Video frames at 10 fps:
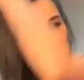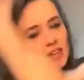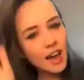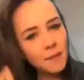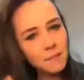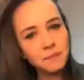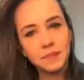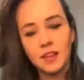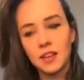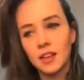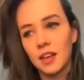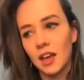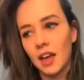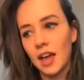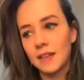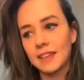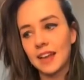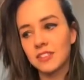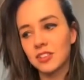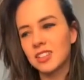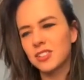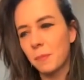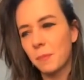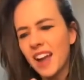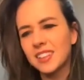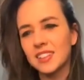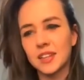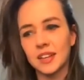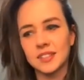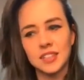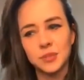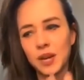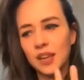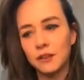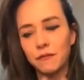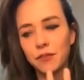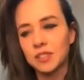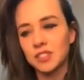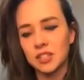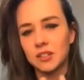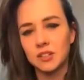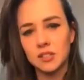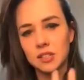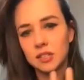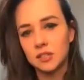Yeah, and then you need to practice because it's really different genres.